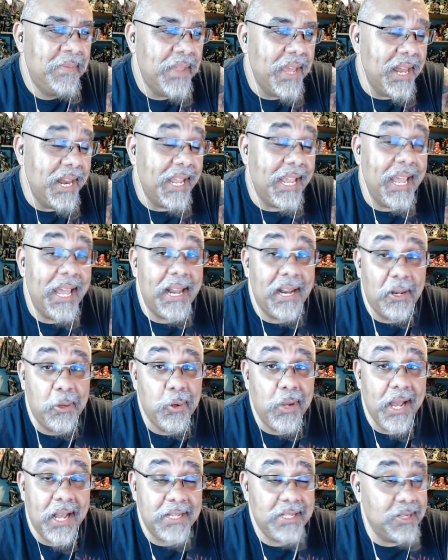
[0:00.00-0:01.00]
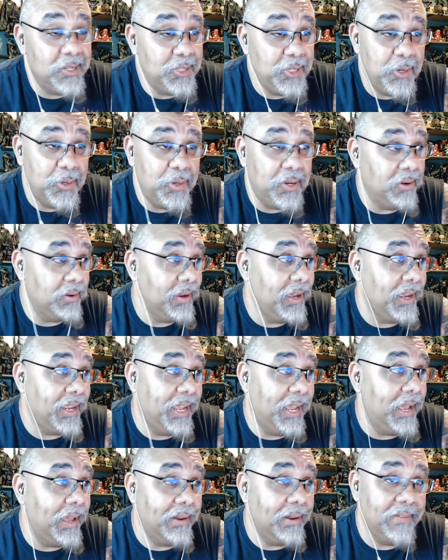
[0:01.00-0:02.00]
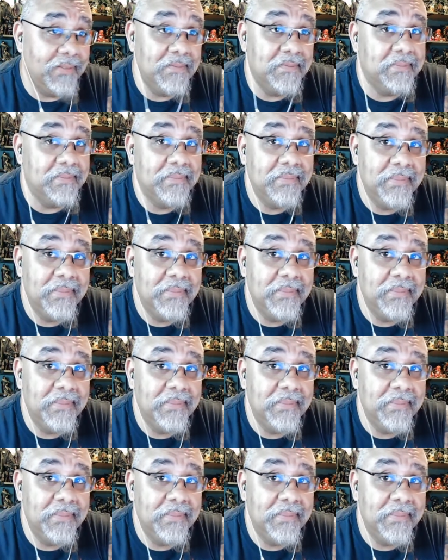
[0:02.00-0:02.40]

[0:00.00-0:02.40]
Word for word: And again, Lou Gossett Junior, again,